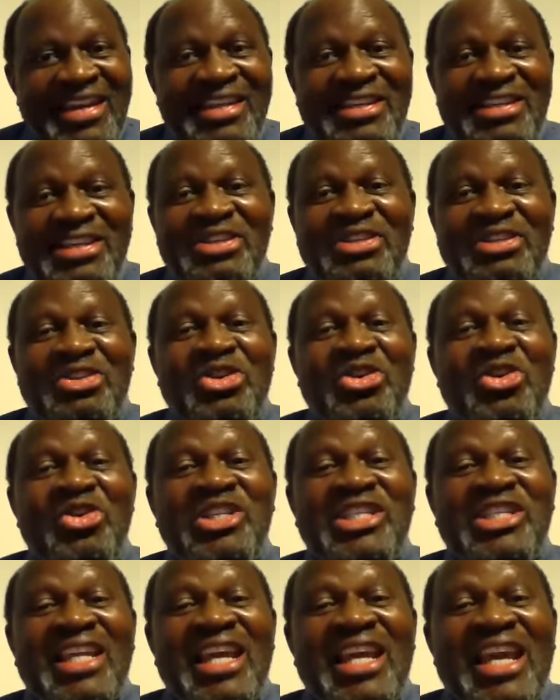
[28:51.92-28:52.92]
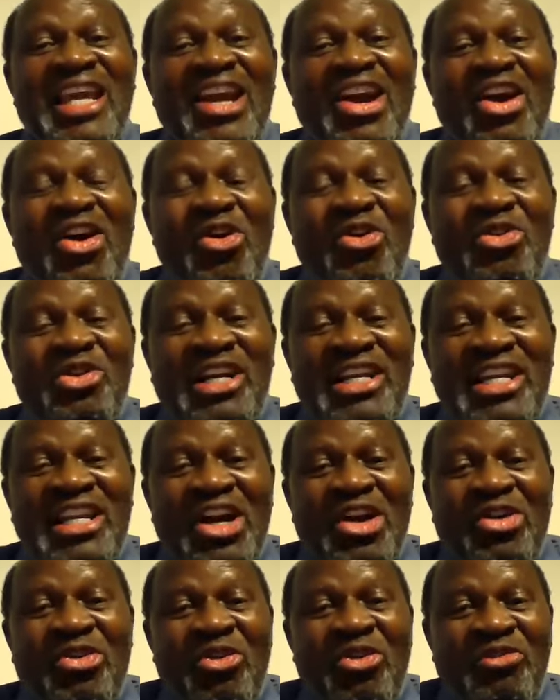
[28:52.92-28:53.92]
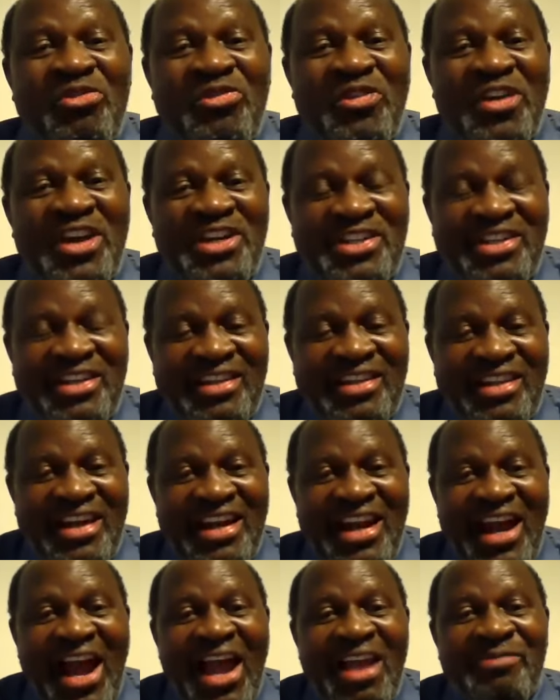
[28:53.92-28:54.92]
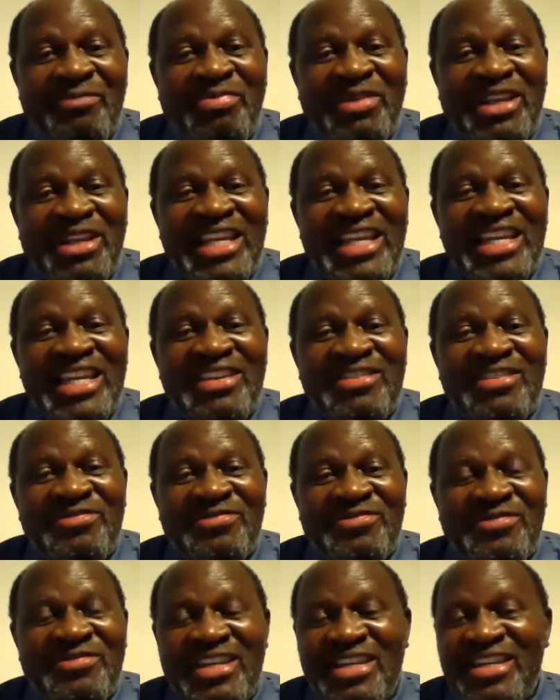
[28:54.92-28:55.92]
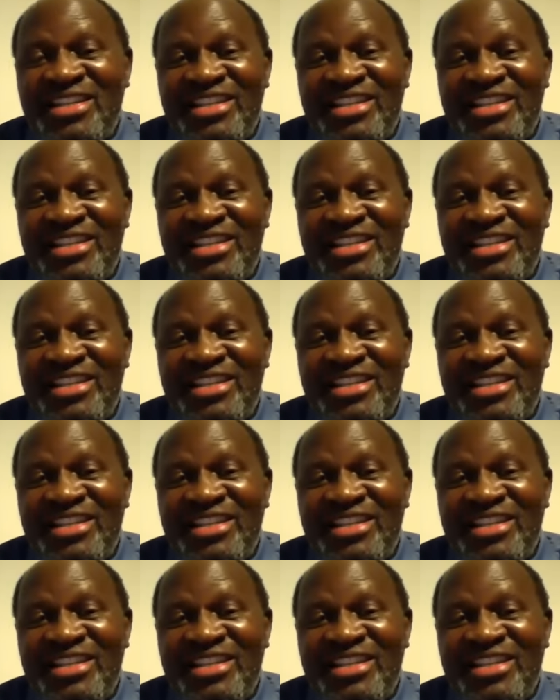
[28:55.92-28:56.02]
It is not only a confession that I believe